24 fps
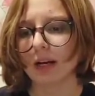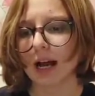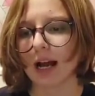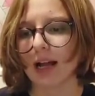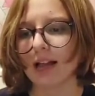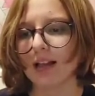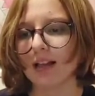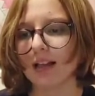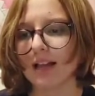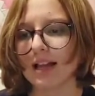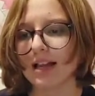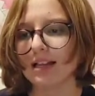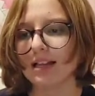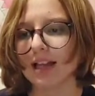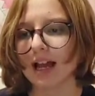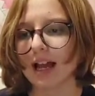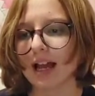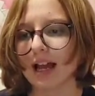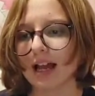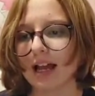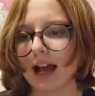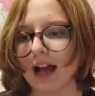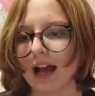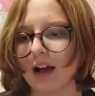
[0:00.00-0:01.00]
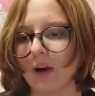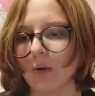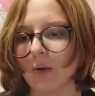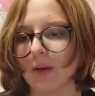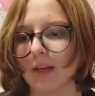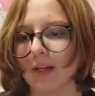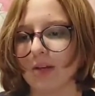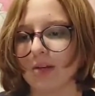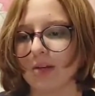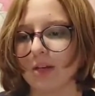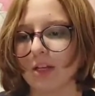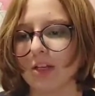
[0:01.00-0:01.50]
I like that how
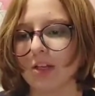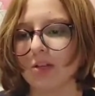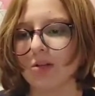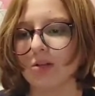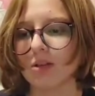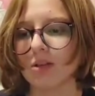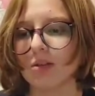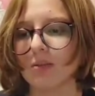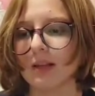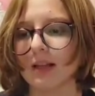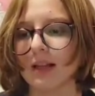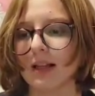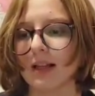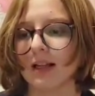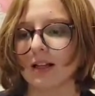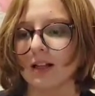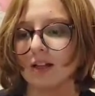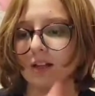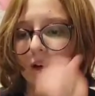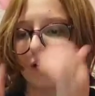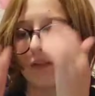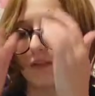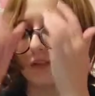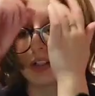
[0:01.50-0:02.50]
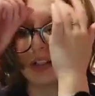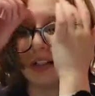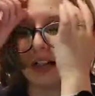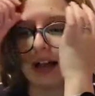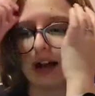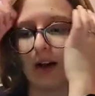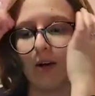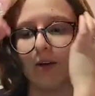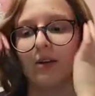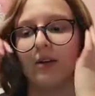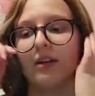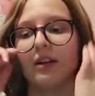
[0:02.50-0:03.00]
he used to be like a loved
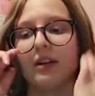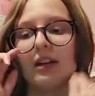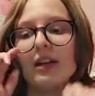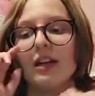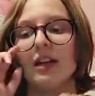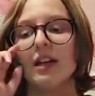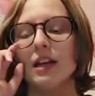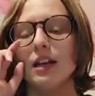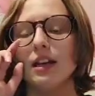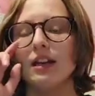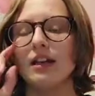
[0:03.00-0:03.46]
clown, and then